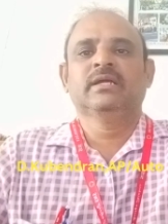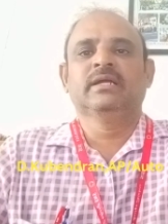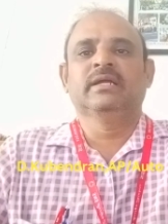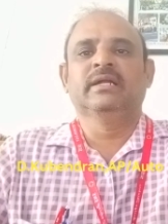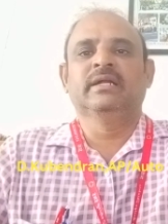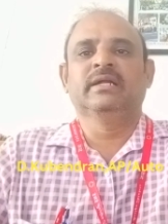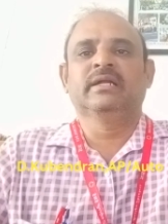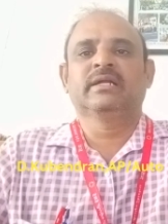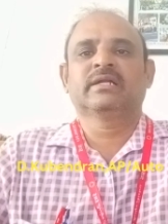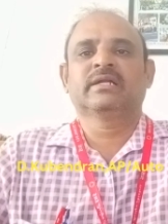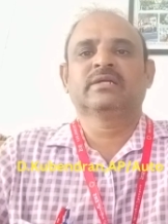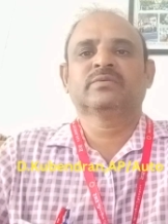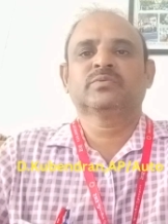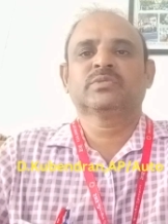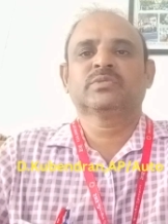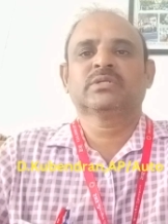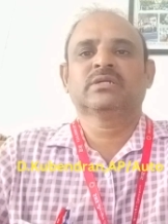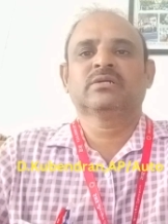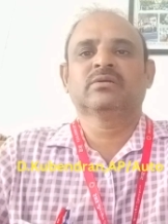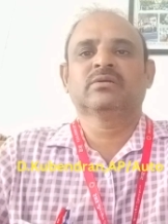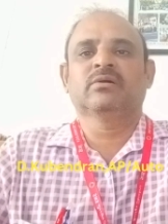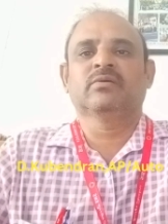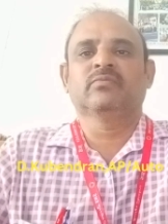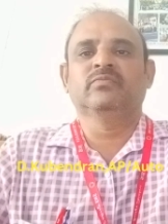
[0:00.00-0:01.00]

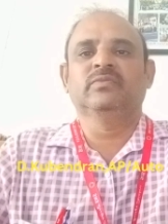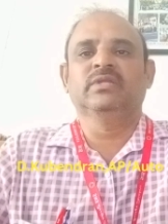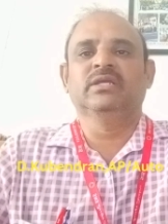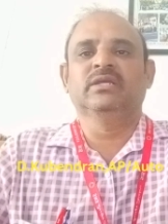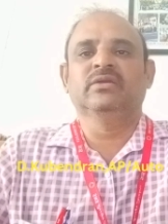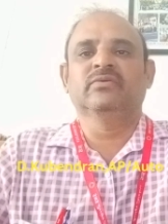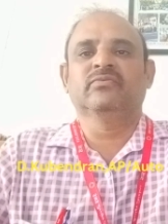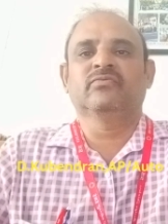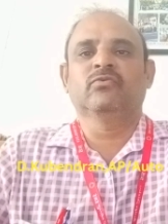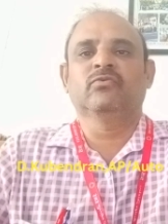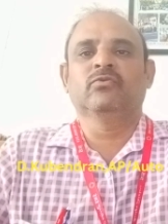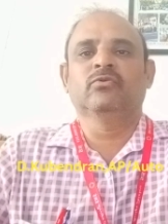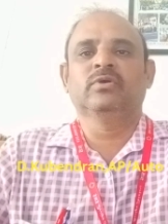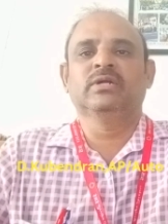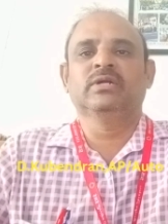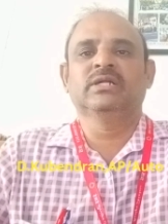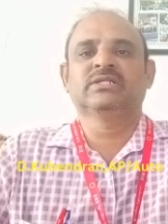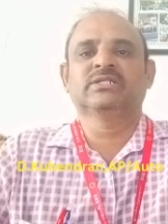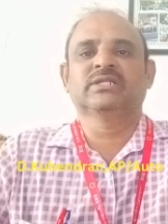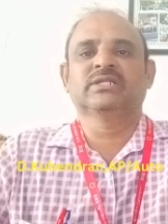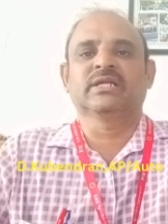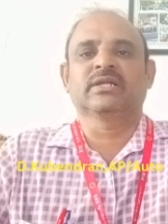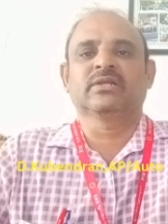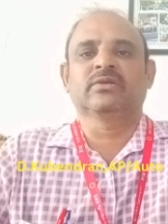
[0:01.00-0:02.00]
Interruption of the
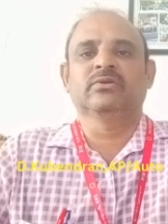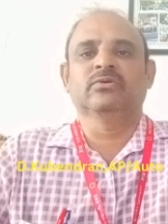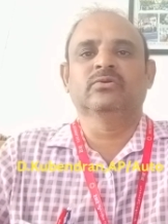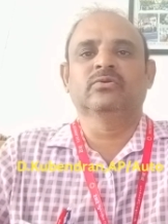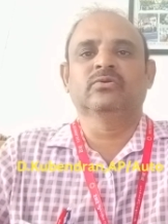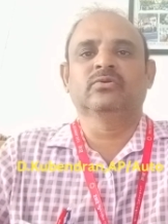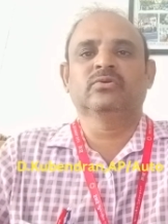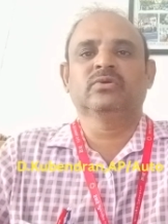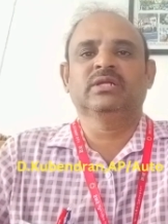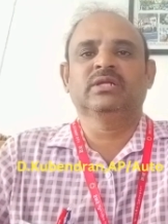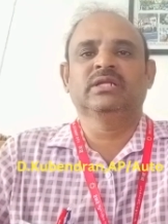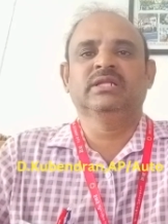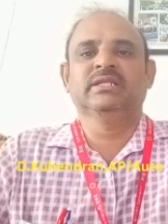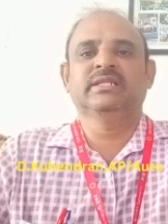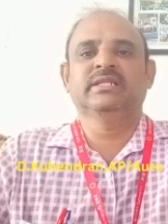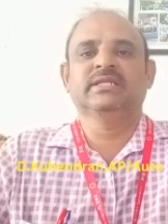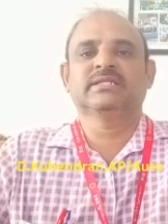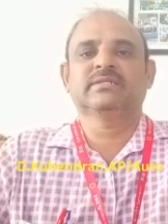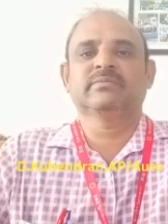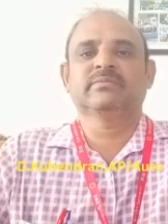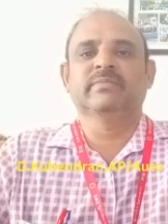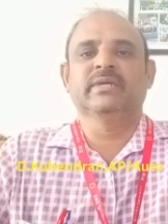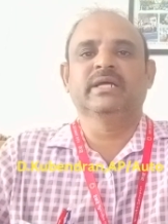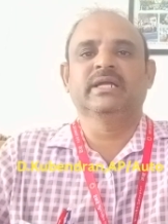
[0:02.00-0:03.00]
fluid circuit in
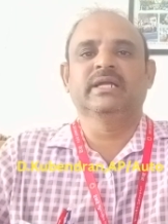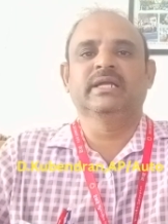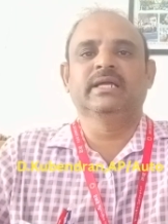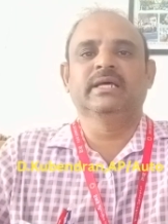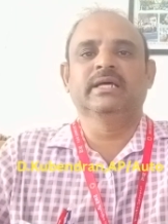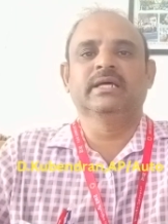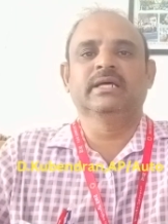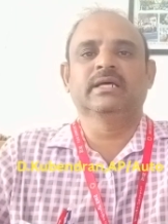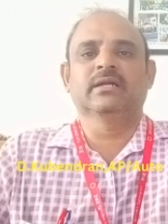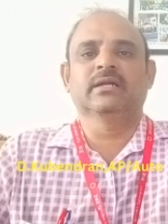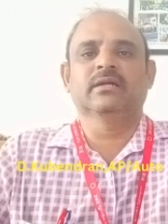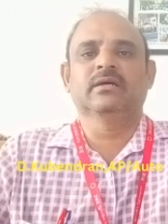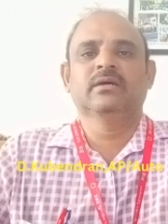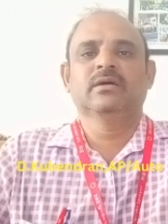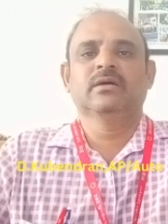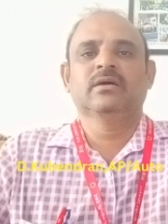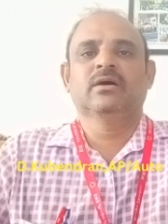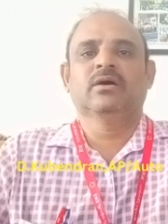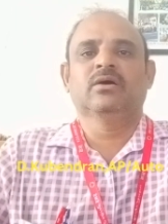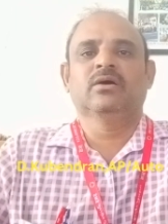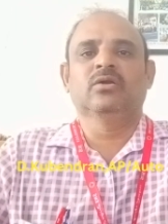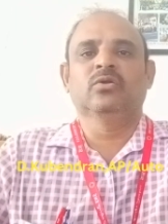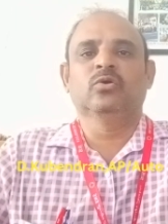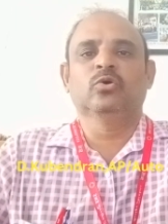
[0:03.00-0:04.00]
this manner
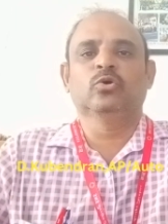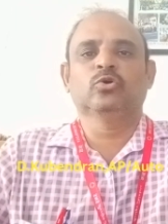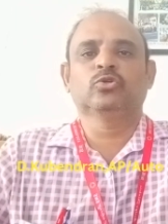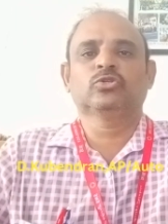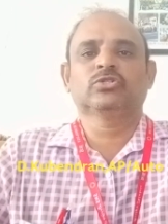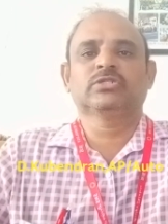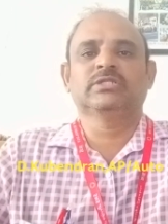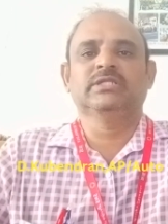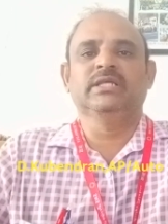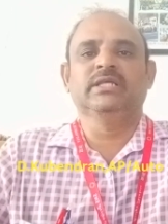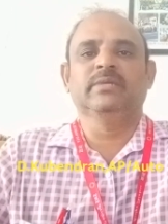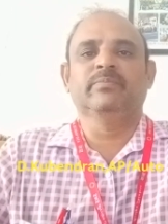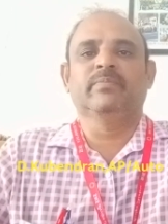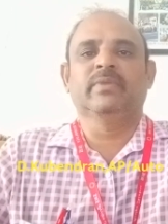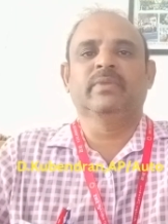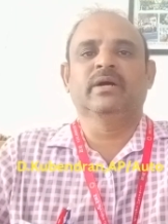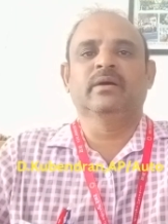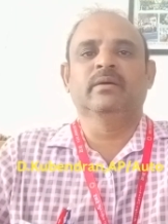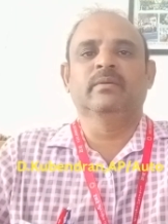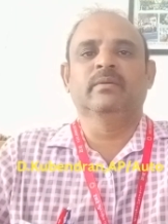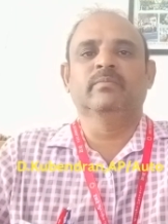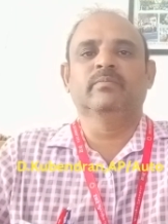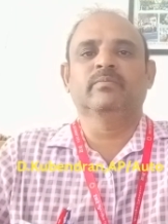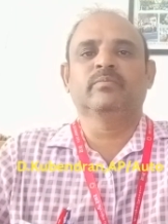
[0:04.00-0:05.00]
allows the
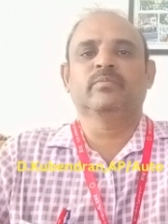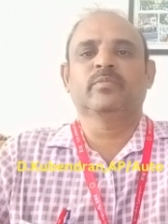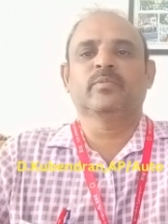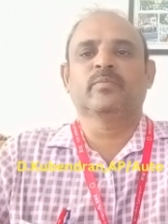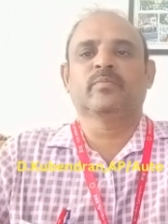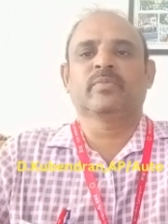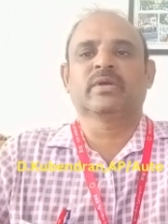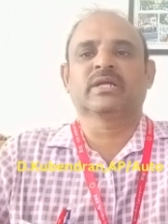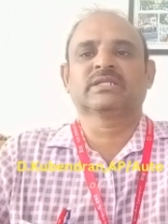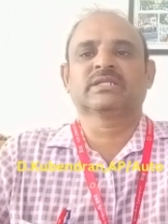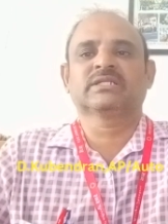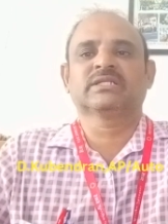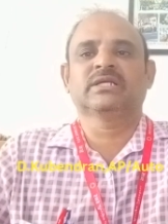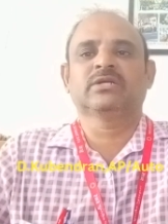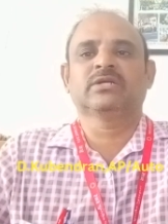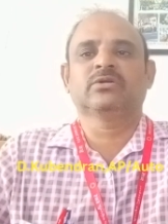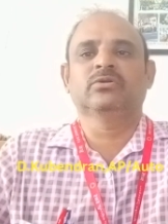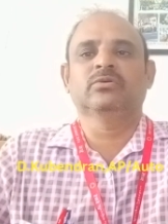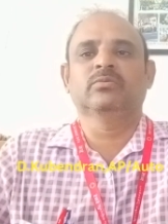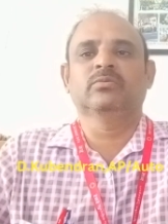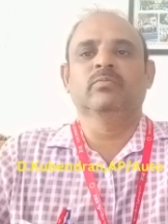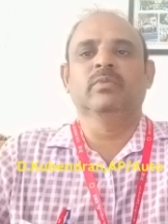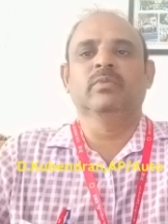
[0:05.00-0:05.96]
pump pressure to